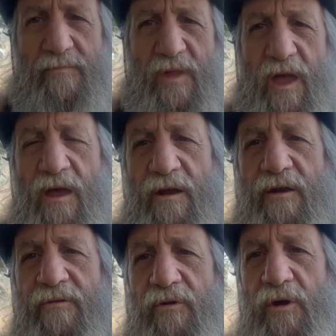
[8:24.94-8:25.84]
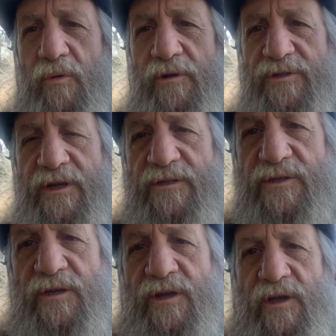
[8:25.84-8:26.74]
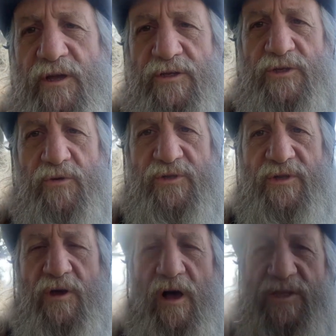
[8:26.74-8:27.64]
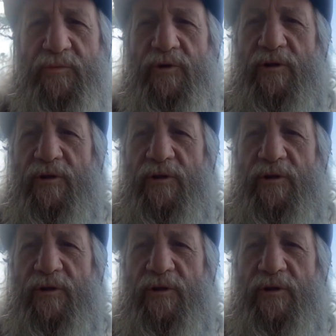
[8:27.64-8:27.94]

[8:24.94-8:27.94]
And in a very real sense, so is the gospel,